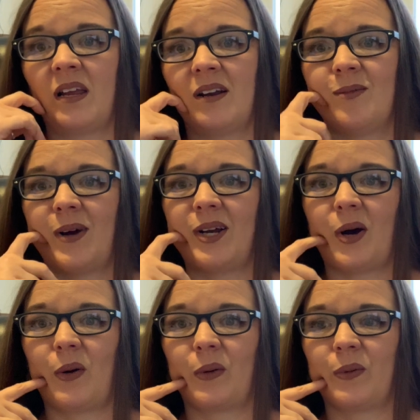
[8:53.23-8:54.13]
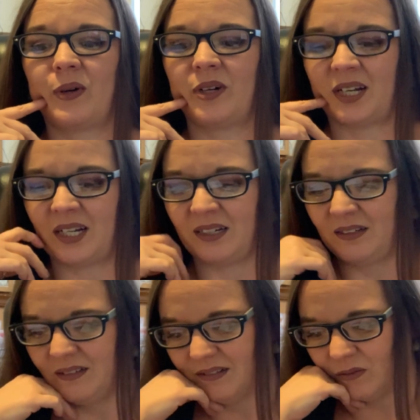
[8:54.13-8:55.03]
My daughter would, and
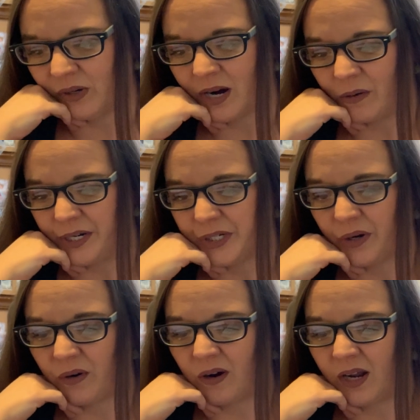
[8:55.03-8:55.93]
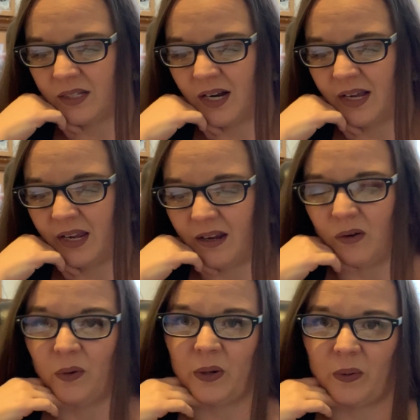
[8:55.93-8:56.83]
we always joke around that I can't
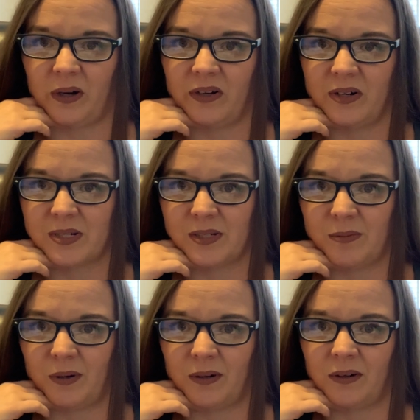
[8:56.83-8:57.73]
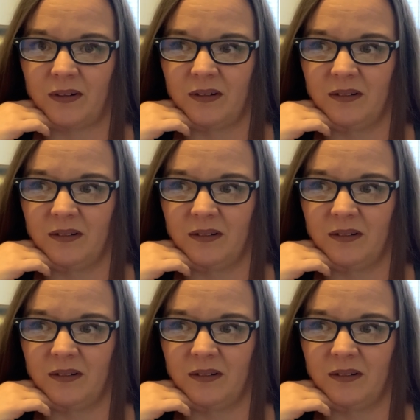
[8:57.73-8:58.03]
go anywhere in Christiansburg.